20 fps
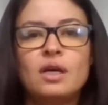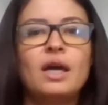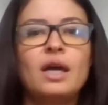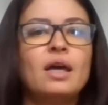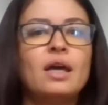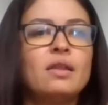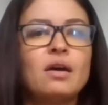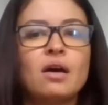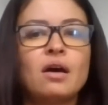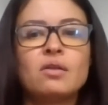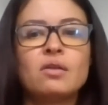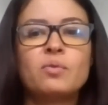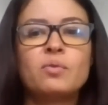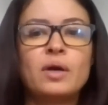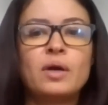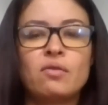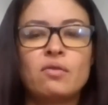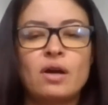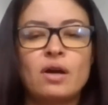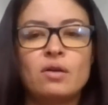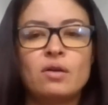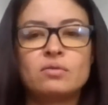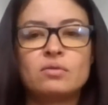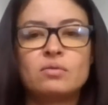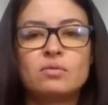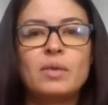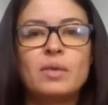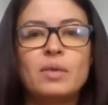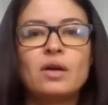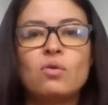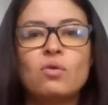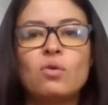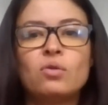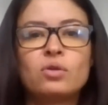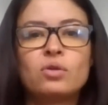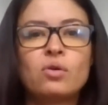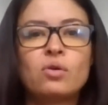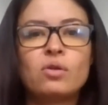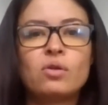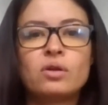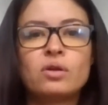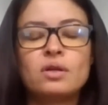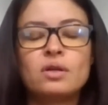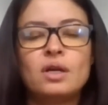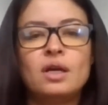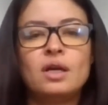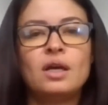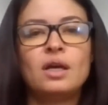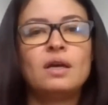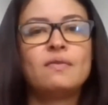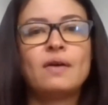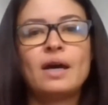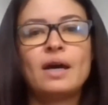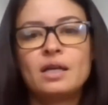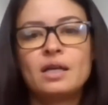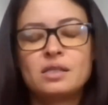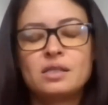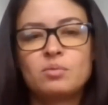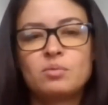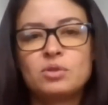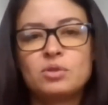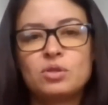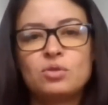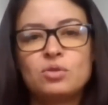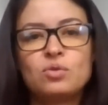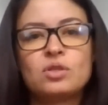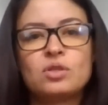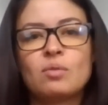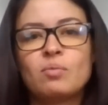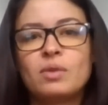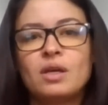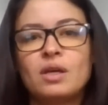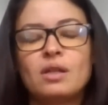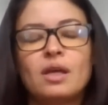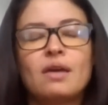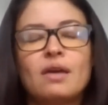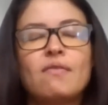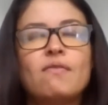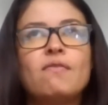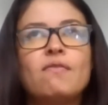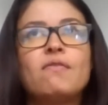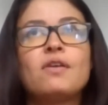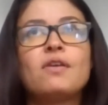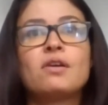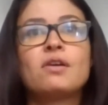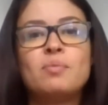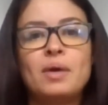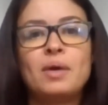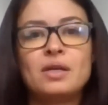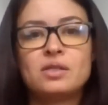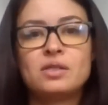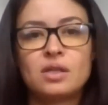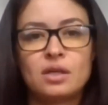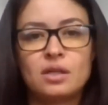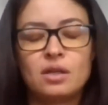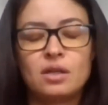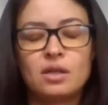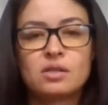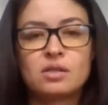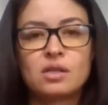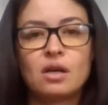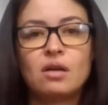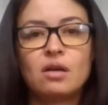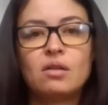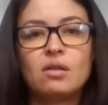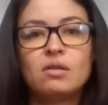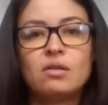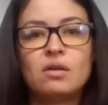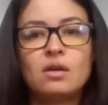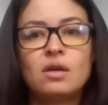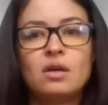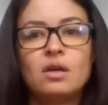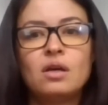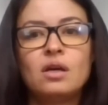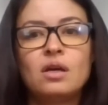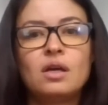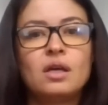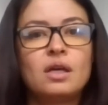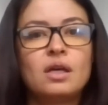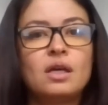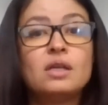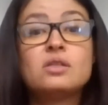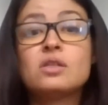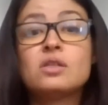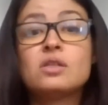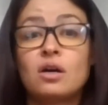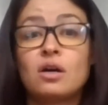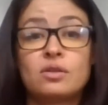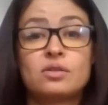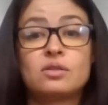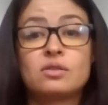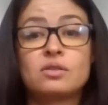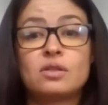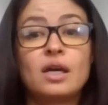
And the other way around, my cold caller, if I ask him to do something like very basic in Excel, he sucks.